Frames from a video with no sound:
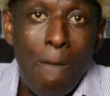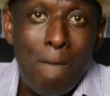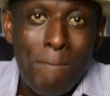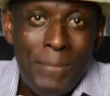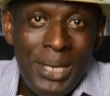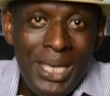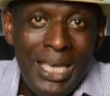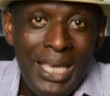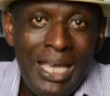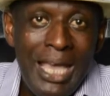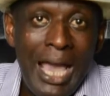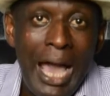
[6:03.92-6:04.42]

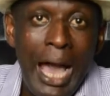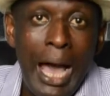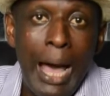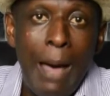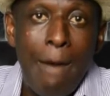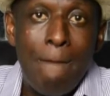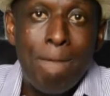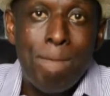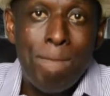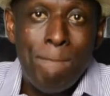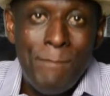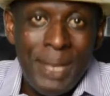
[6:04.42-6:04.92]

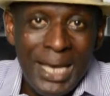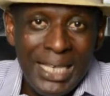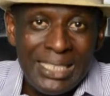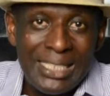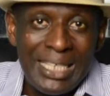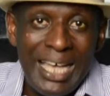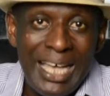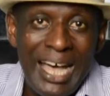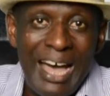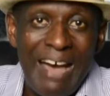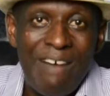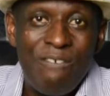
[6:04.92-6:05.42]
bigger,
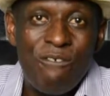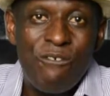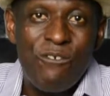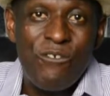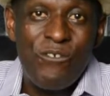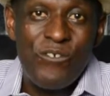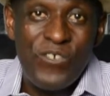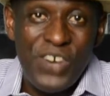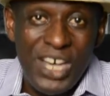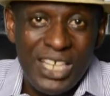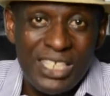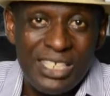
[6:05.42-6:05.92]
better,
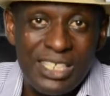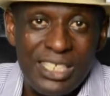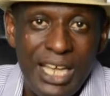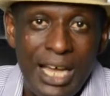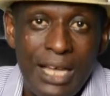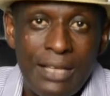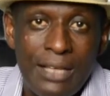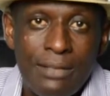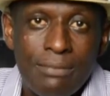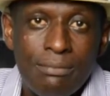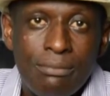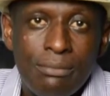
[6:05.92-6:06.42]

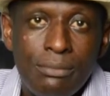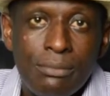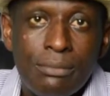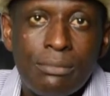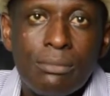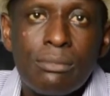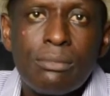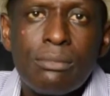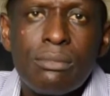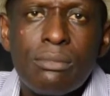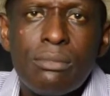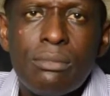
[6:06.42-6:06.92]
faster
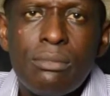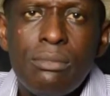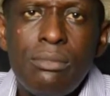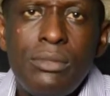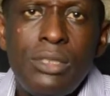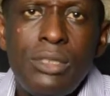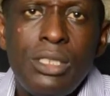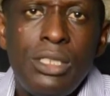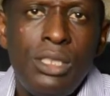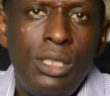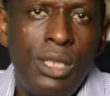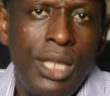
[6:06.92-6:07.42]

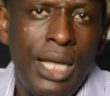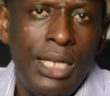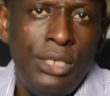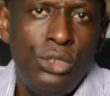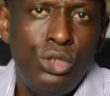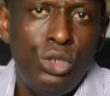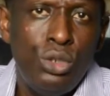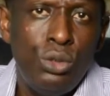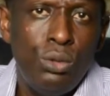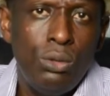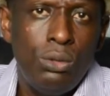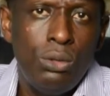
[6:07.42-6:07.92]
than
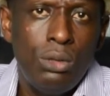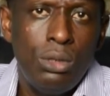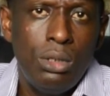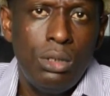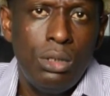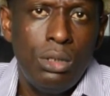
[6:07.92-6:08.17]
you?